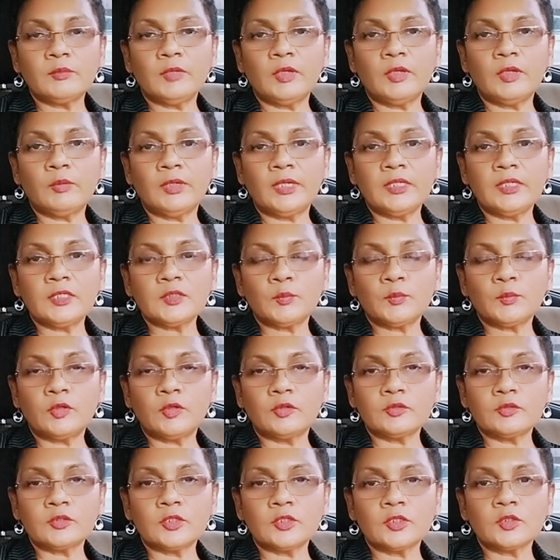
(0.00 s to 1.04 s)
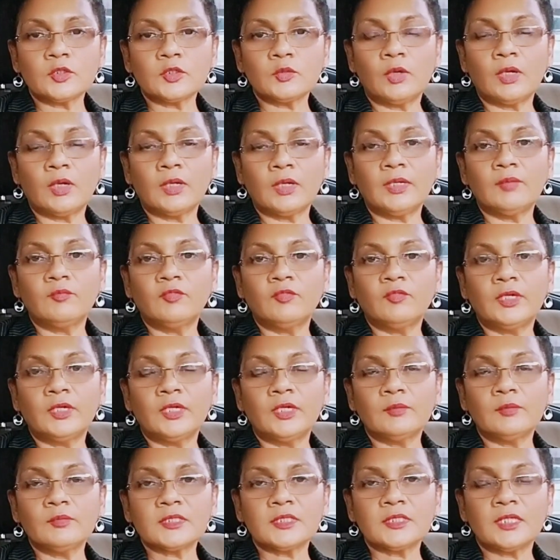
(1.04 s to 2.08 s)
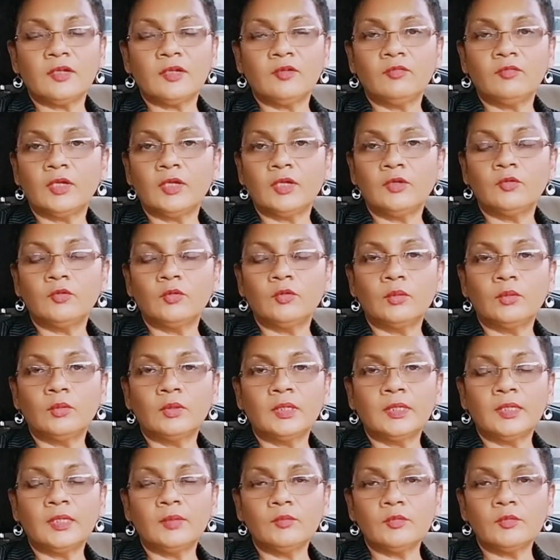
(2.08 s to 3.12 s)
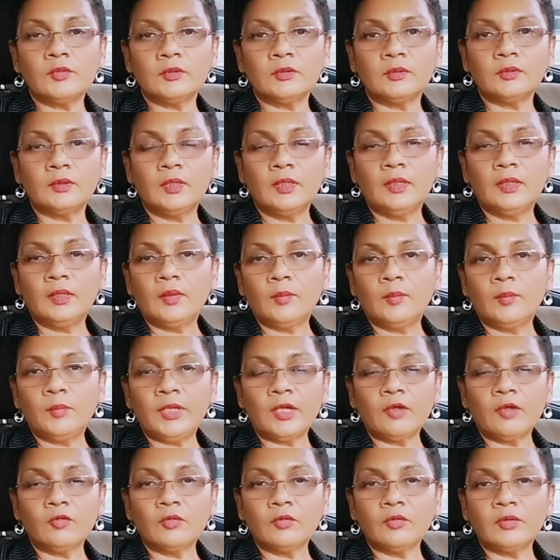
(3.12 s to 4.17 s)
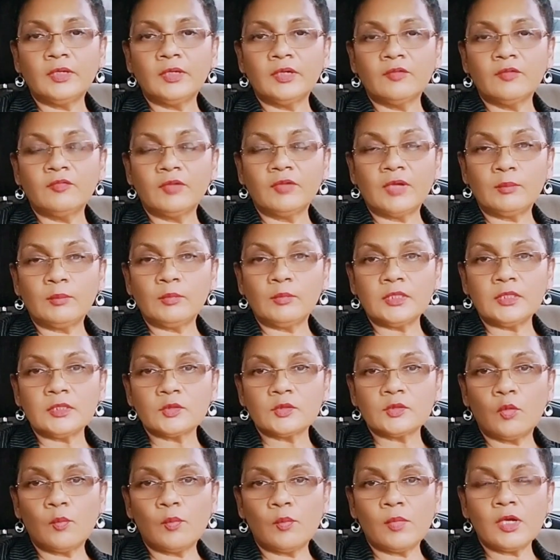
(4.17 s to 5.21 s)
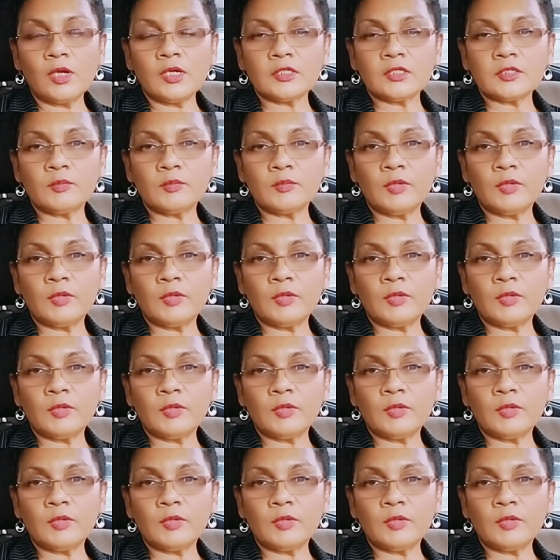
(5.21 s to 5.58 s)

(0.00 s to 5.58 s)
Maybe their spouse just want them for themselves and don't want them to be around their family so much.